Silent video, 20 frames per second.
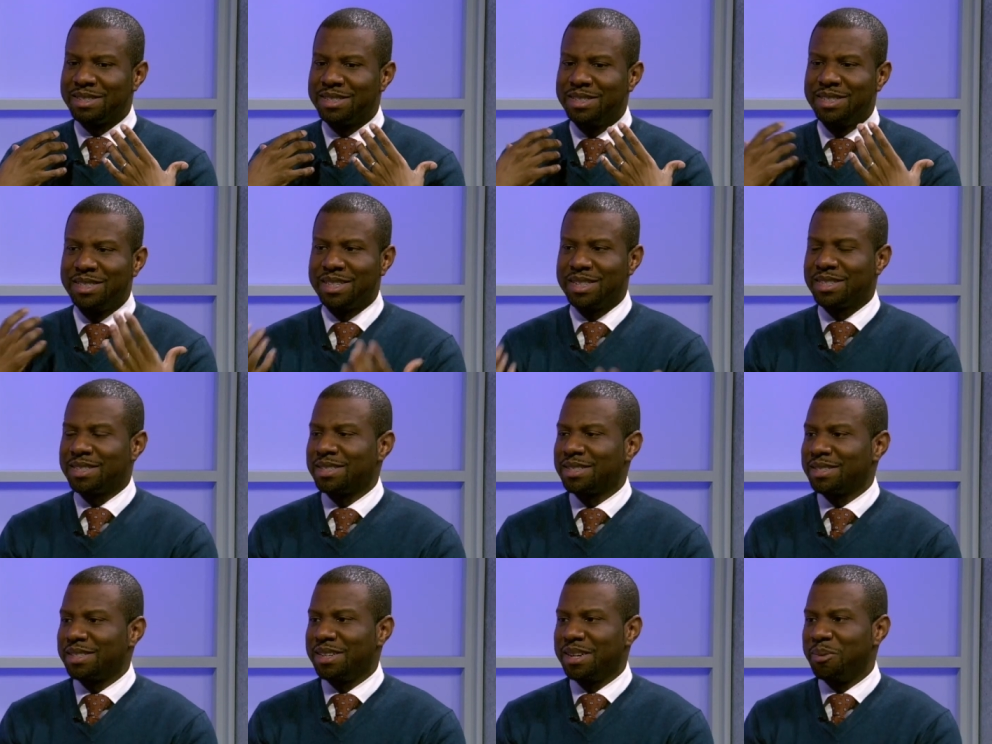
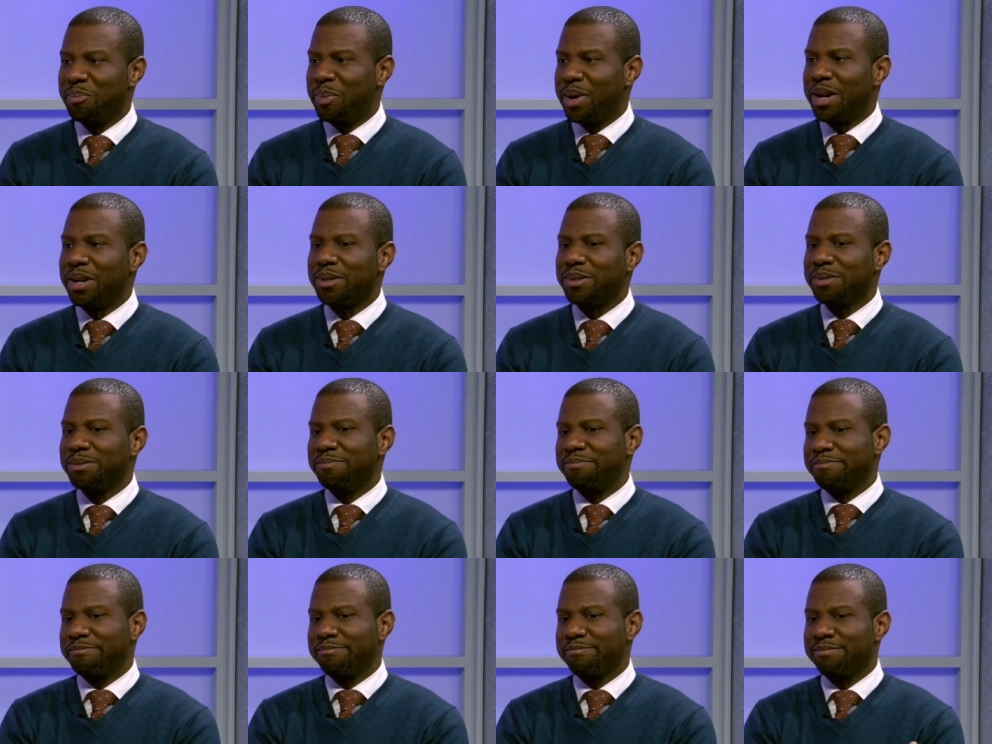just
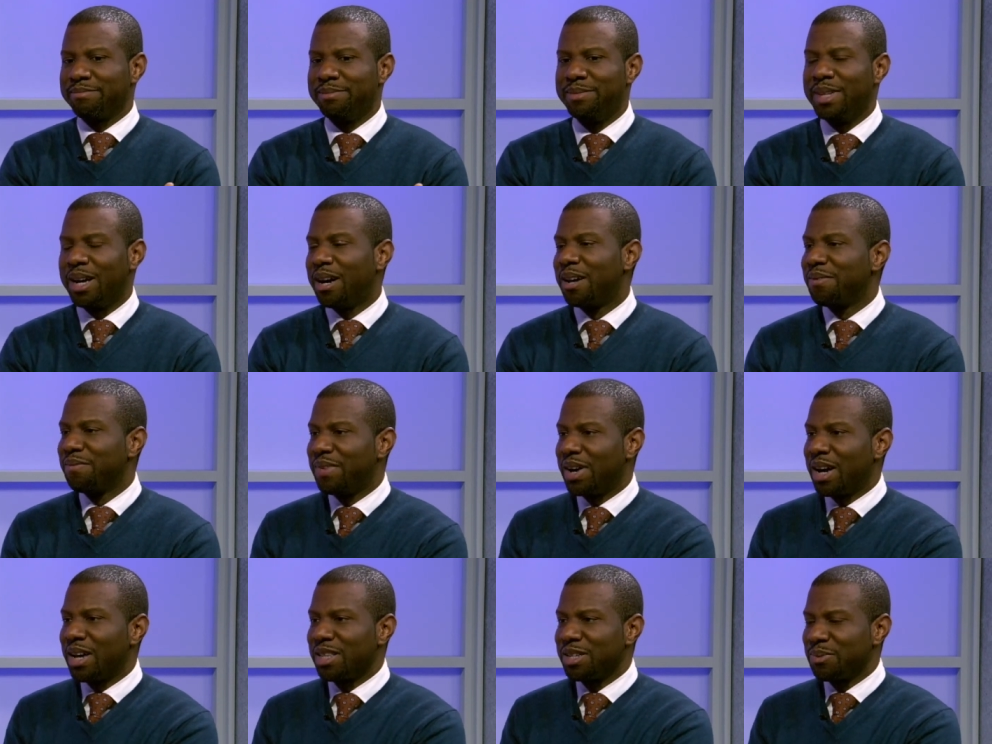about
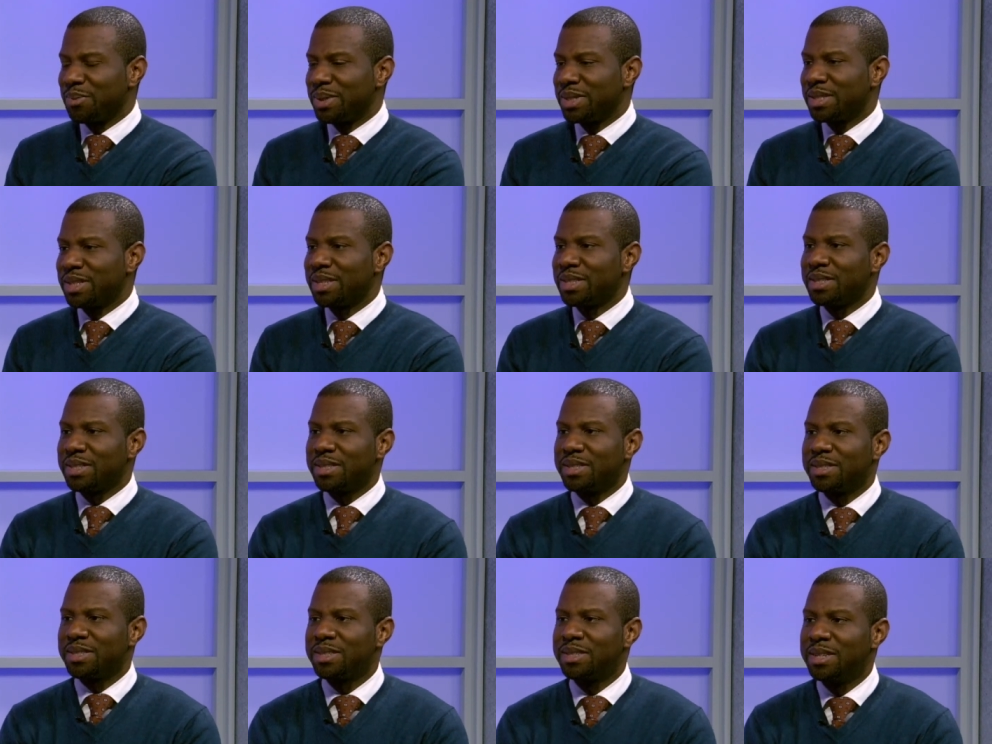nonviolent
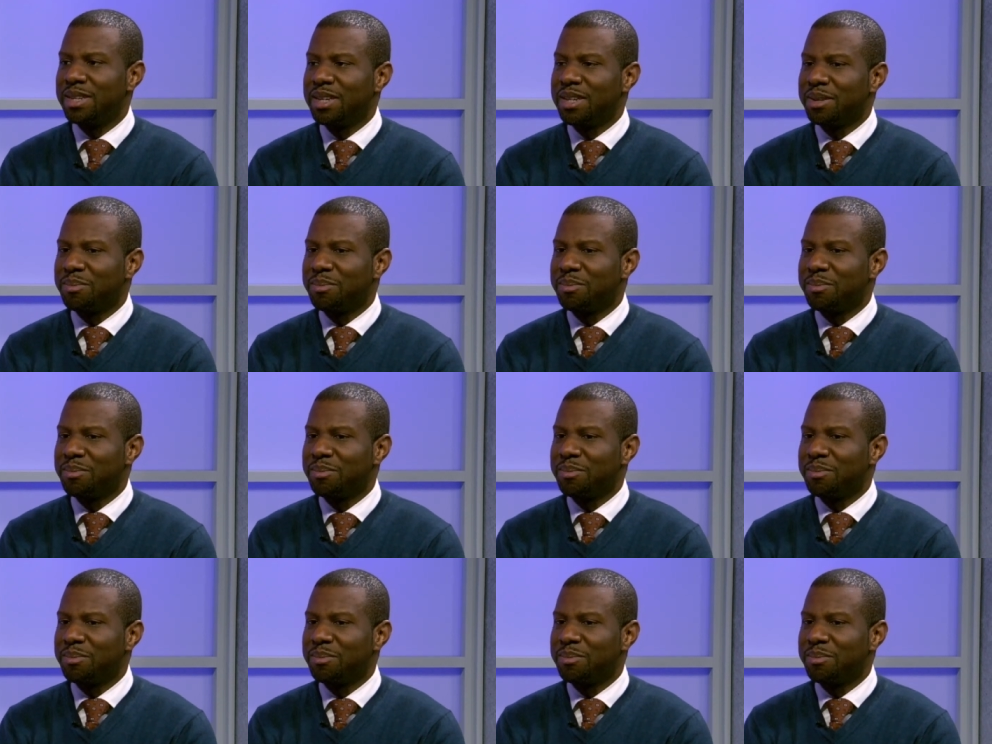resistance,